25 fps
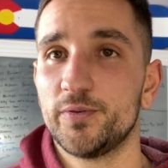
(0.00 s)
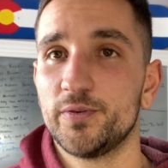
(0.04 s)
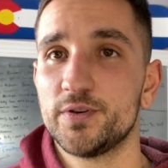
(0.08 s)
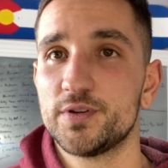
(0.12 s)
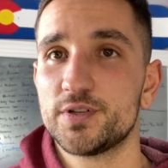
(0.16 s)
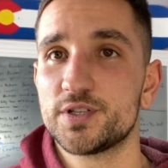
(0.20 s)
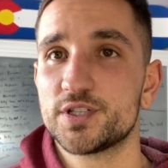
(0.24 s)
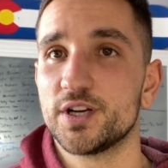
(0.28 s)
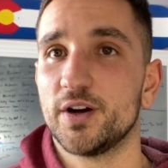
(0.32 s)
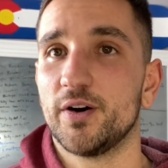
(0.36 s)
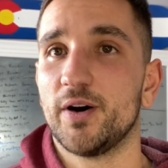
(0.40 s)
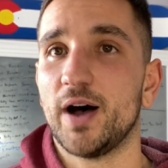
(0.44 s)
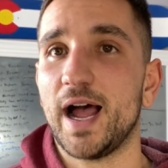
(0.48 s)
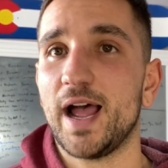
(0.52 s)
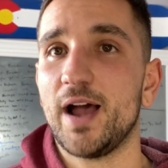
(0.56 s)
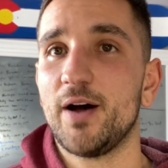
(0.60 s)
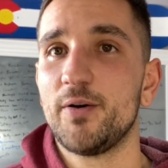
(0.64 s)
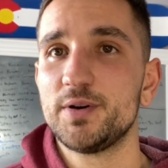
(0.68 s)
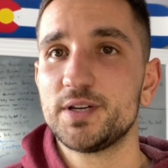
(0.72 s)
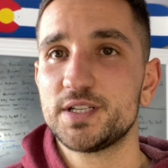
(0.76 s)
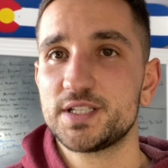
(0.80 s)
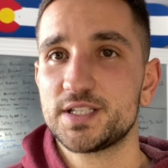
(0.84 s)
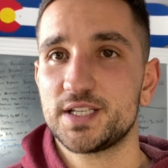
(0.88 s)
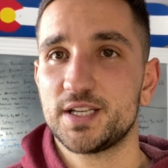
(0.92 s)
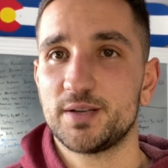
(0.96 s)
So I
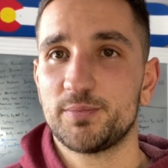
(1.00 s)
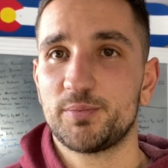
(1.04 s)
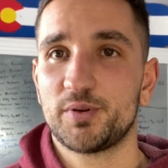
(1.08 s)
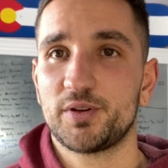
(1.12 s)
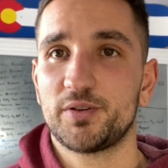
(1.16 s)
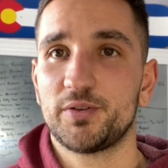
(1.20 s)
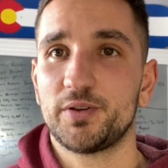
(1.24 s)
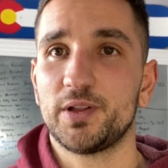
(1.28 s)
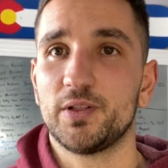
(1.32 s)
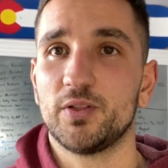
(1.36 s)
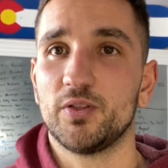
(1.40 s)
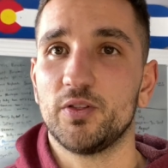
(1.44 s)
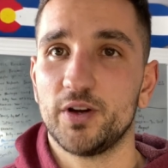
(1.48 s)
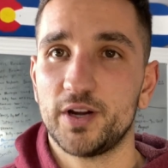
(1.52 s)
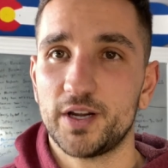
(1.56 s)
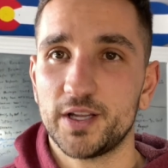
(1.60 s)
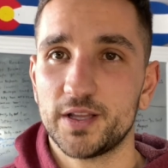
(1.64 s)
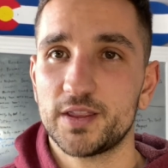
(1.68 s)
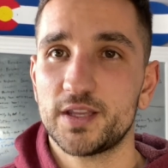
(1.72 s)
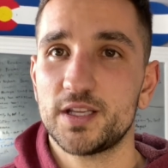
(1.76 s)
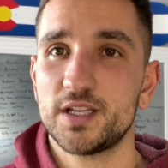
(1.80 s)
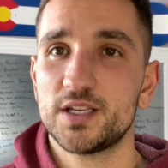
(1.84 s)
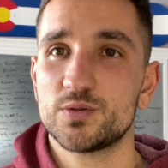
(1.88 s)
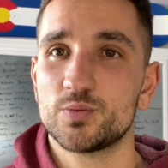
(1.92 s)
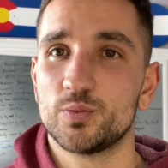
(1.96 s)
always typically look
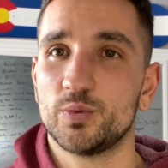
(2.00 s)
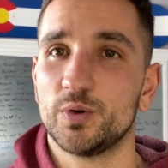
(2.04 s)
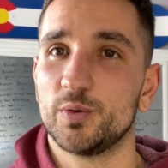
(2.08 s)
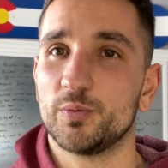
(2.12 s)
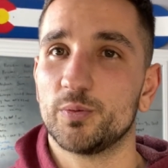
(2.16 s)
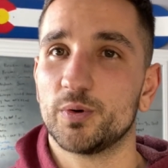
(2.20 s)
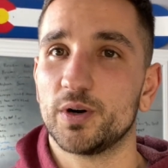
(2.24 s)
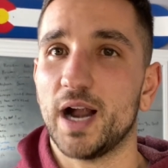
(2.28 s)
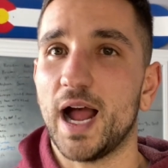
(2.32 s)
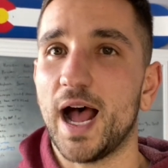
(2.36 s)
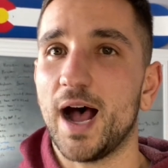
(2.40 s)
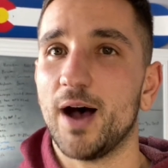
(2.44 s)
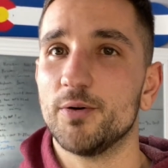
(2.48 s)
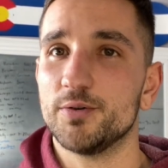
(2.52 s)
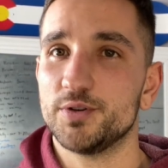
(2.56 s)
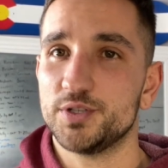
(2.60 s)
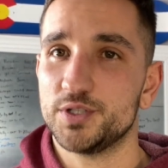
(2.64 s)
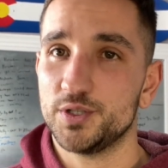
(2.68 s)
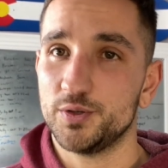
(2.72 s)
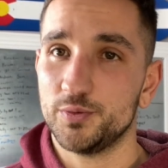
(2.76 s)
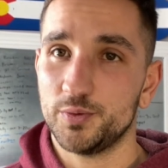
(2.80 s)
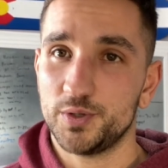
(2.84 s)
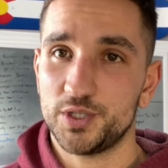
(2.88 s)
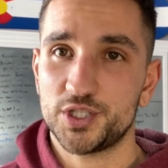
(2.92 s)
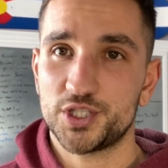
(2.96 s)
at these when we're out
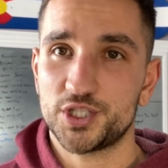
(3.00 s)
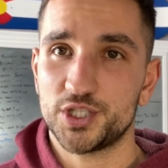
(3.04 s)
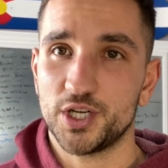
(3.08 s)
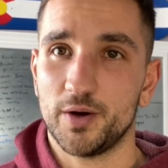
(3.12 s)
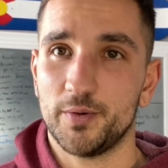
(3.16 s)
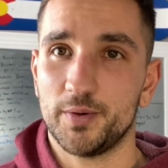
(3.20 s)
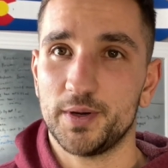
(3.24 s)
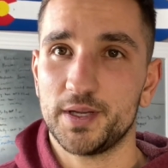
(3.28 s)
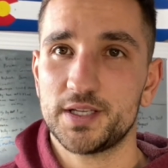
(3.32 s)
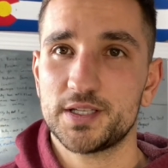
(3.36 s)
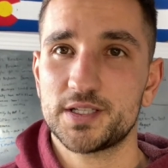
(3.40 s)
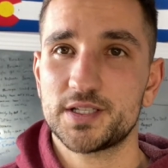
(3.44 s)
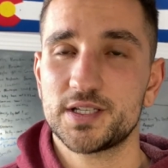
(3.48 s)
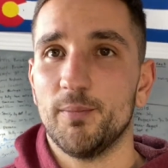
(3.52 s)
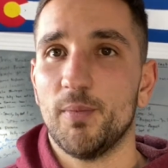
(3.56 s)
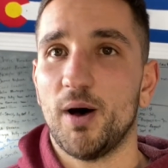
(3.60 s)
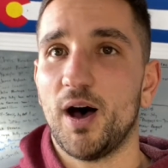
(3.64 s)
doing showings.